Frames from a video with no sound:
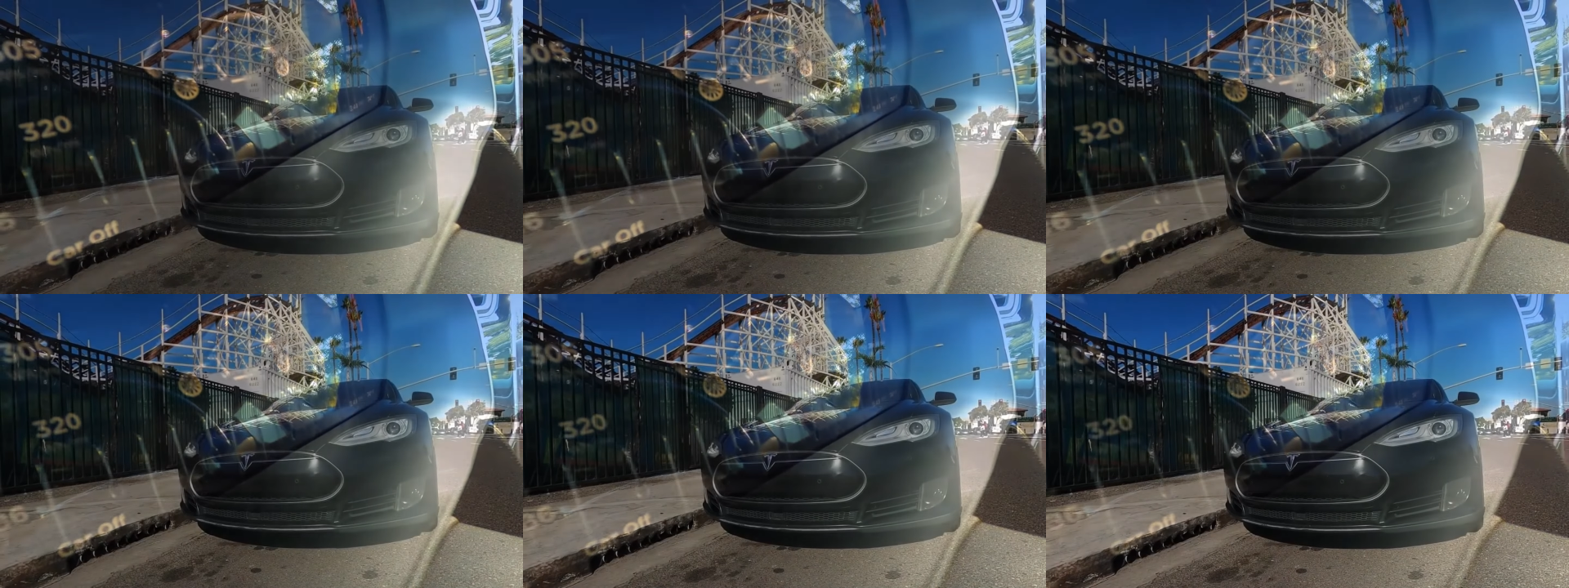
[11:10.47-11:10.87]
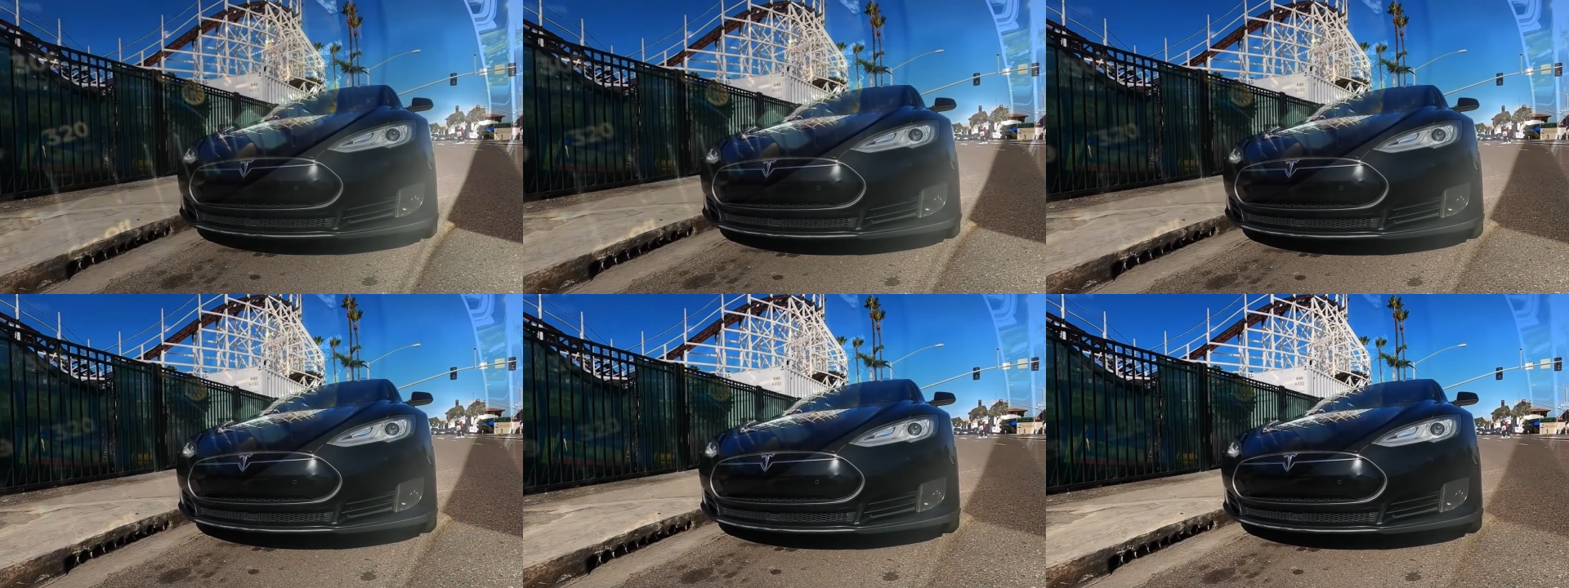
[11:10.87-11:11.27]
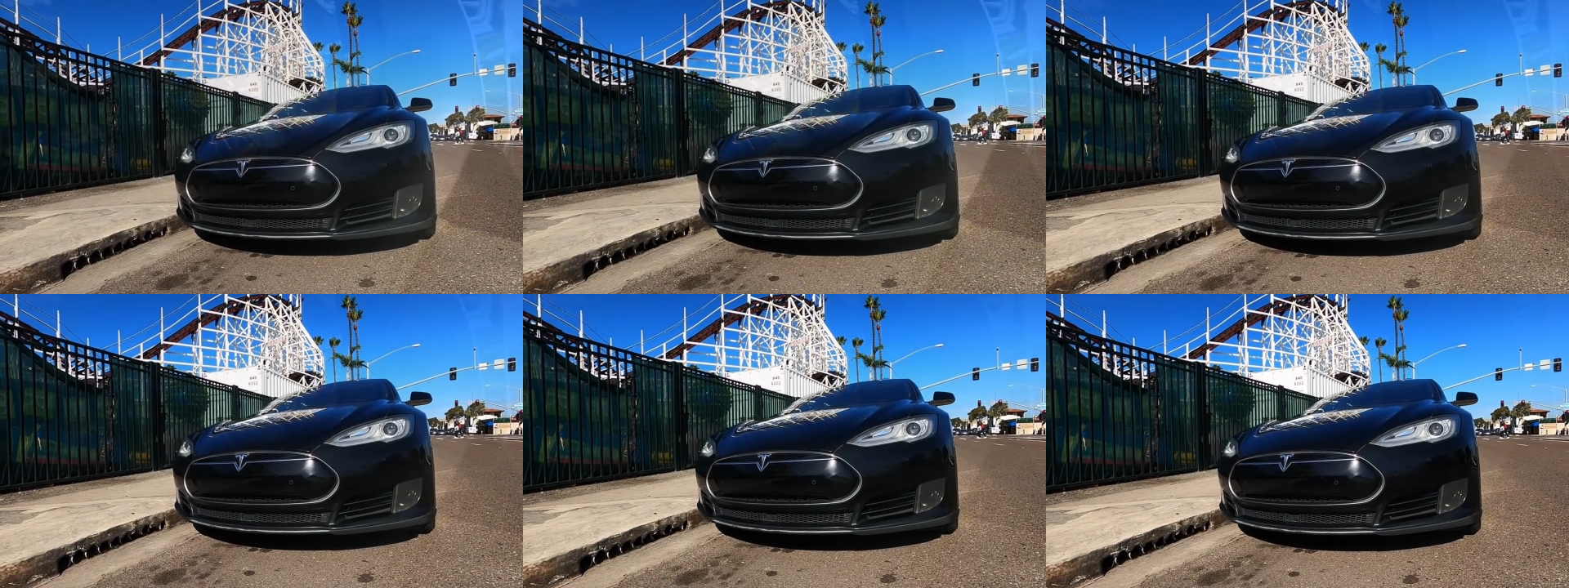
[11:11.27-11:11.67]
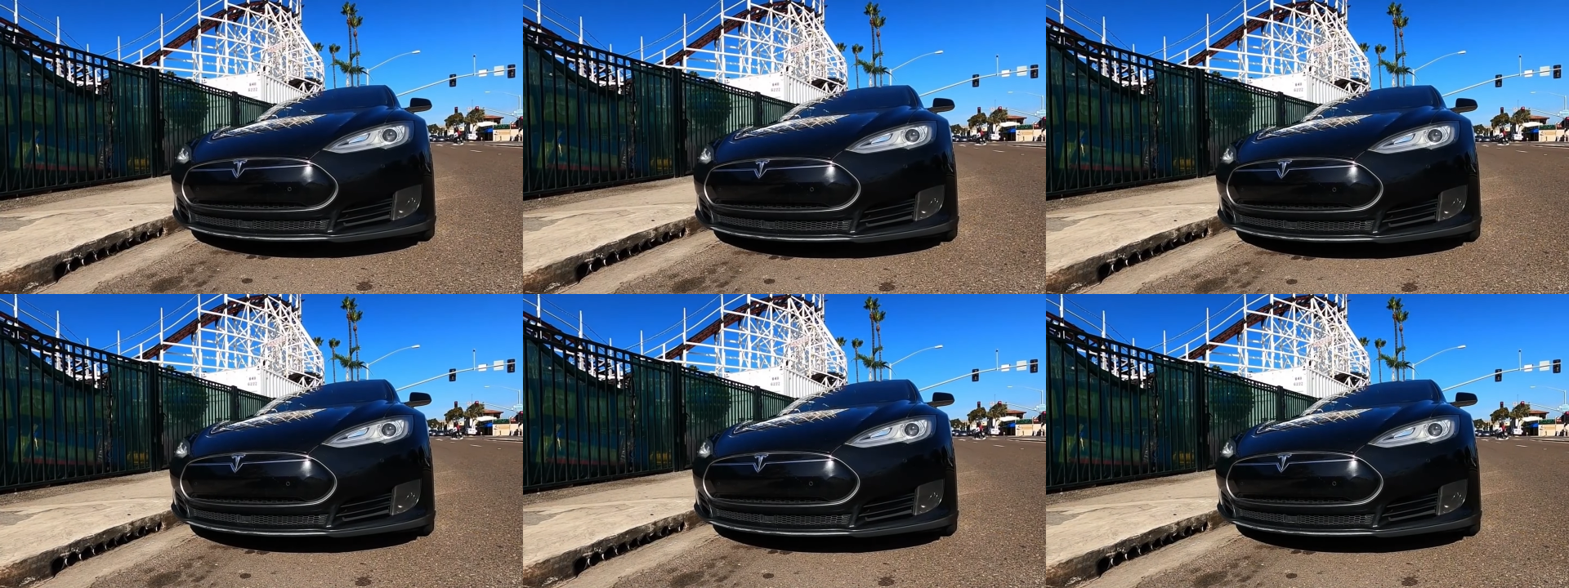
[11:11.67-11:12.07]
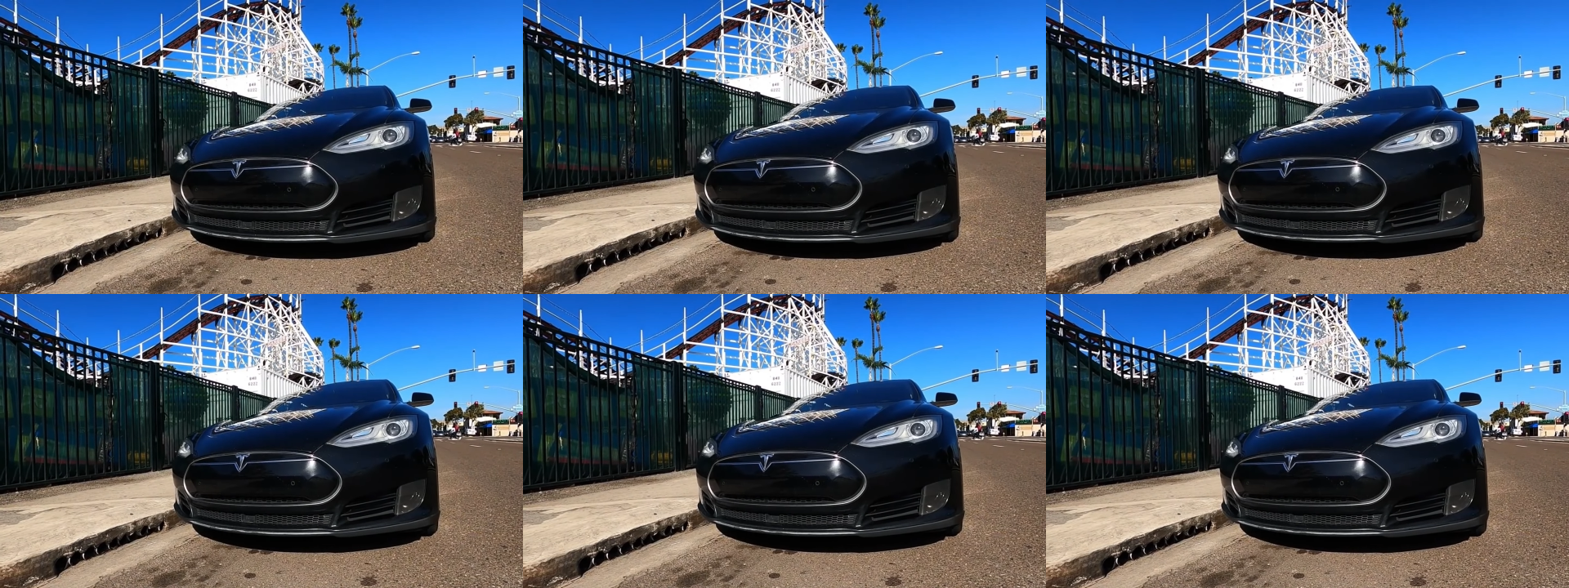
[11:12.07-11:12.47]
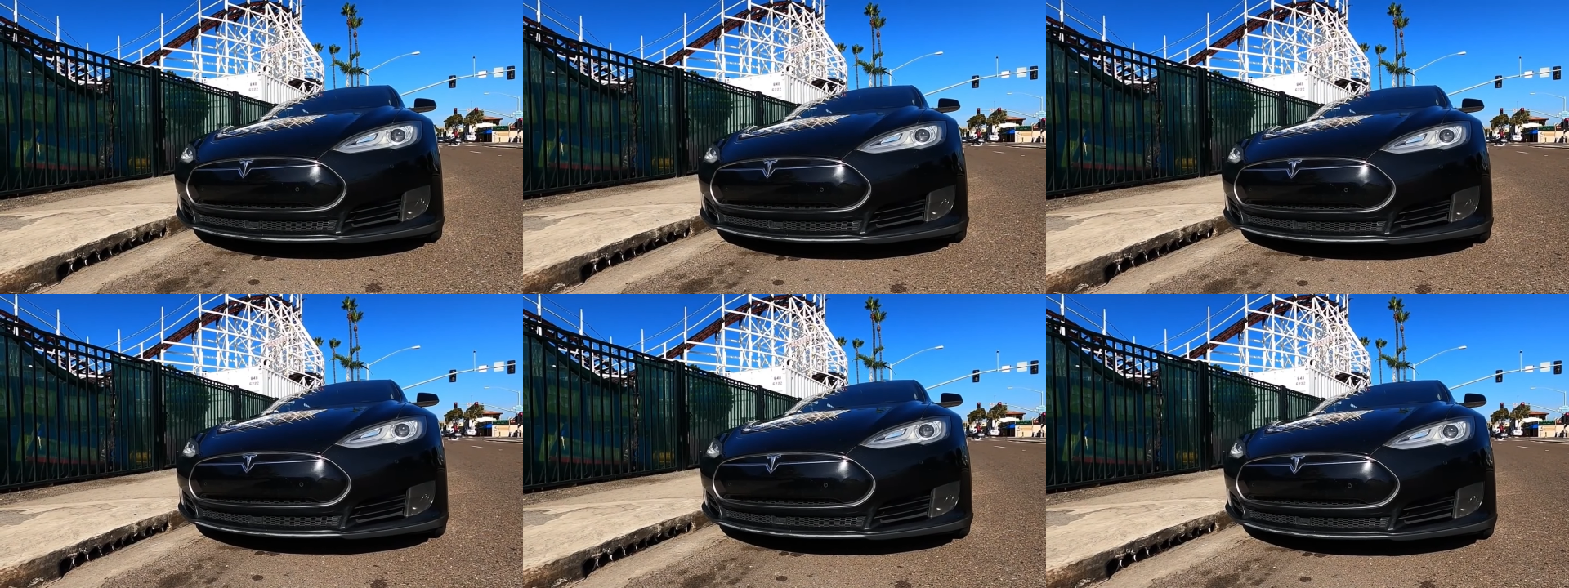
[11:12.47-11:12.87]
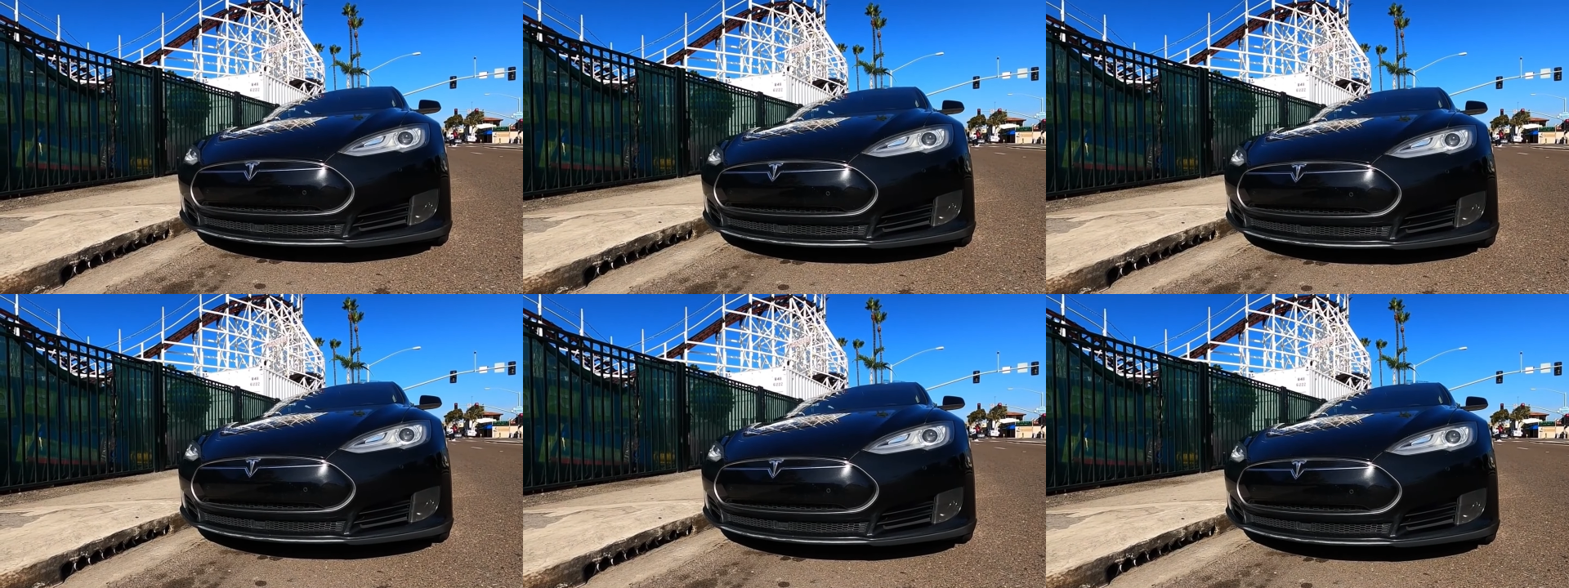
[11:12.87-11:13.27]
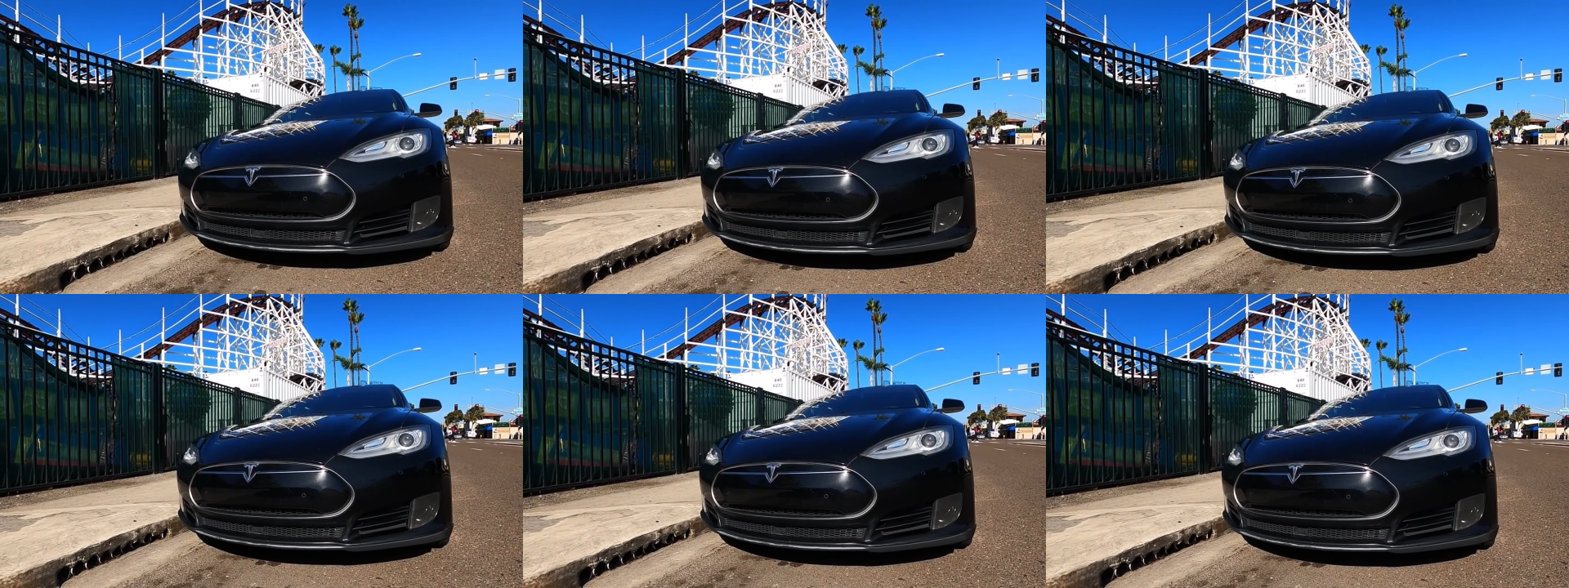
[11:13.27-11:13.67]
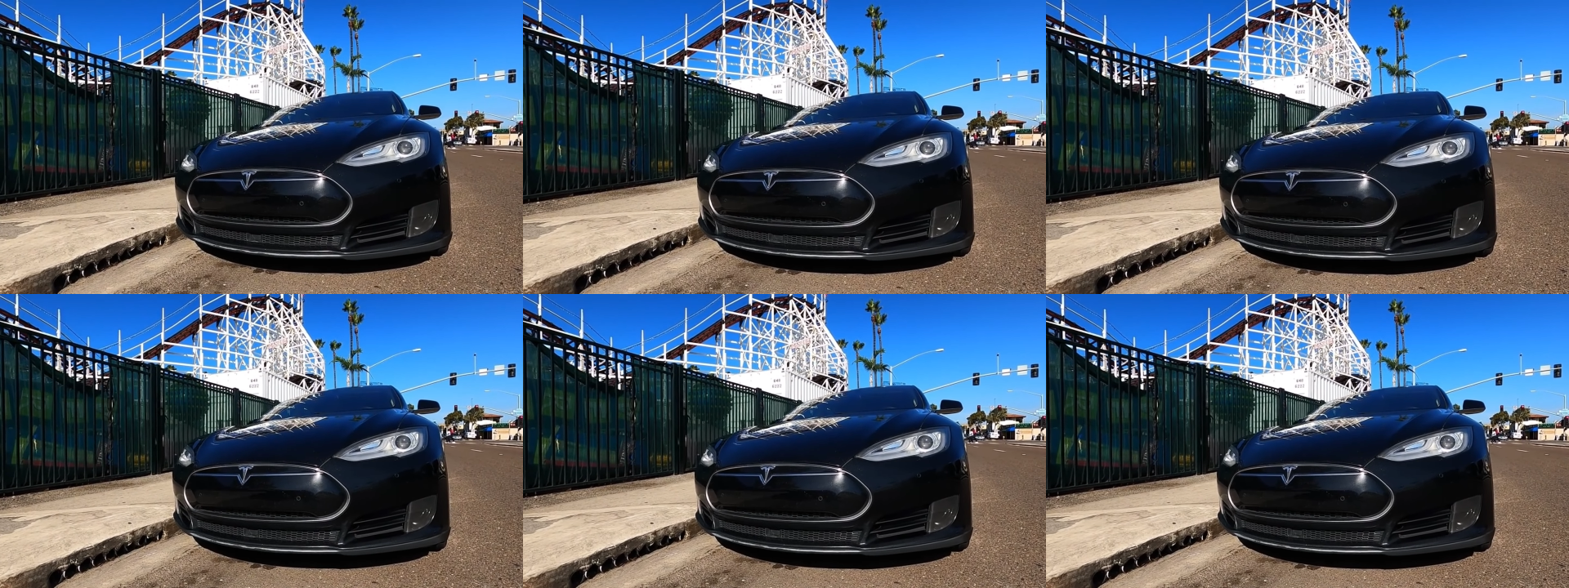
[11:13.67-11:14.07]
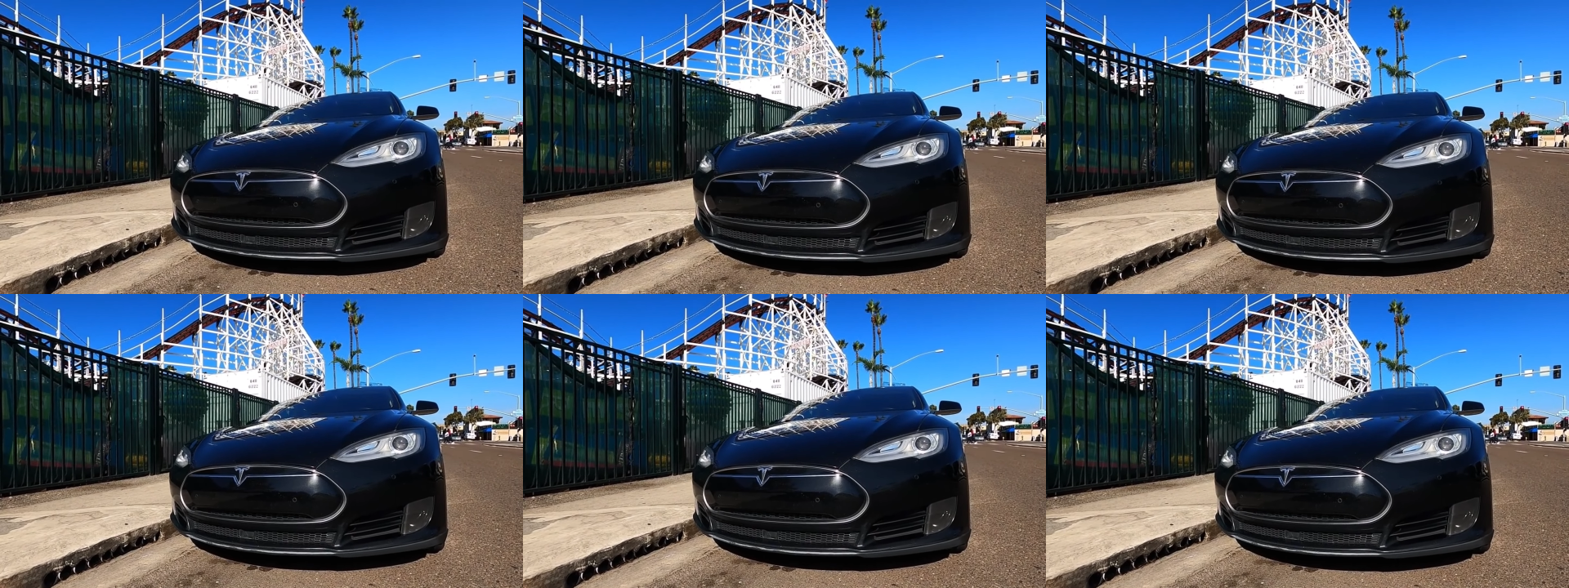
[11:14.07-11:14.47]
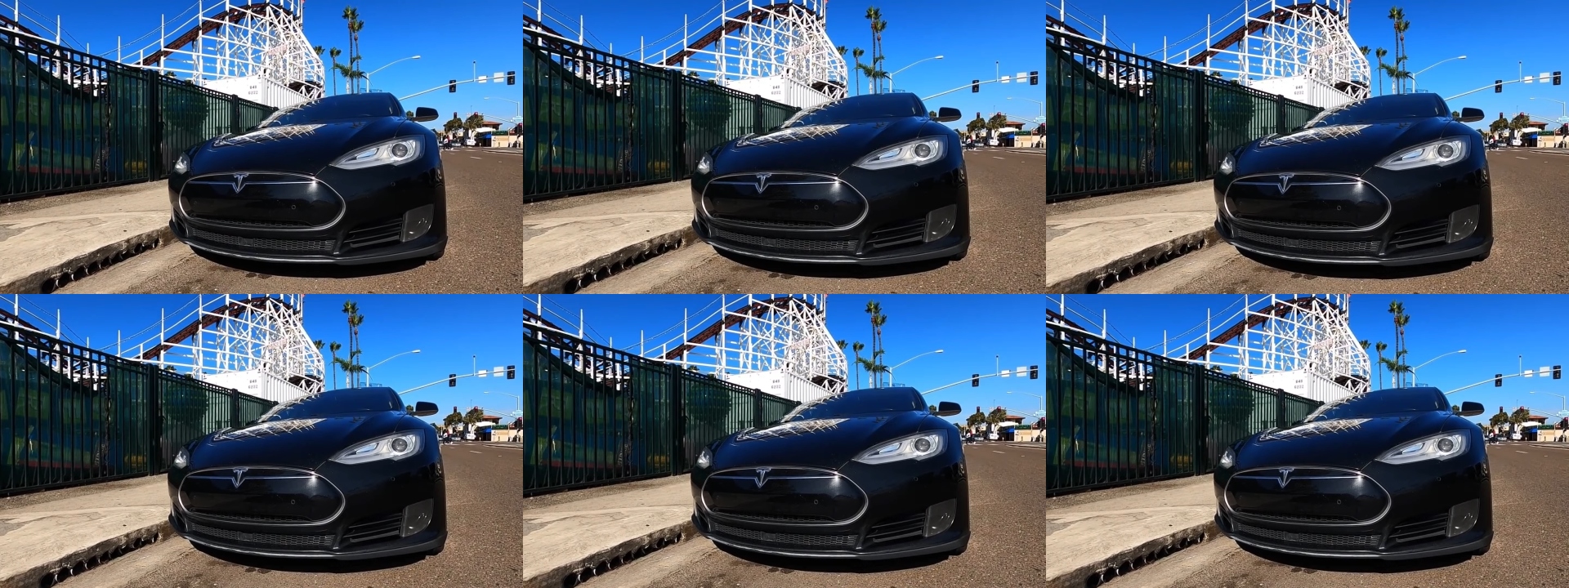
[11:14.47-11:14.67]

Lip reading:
Nobody's mouth can be seen.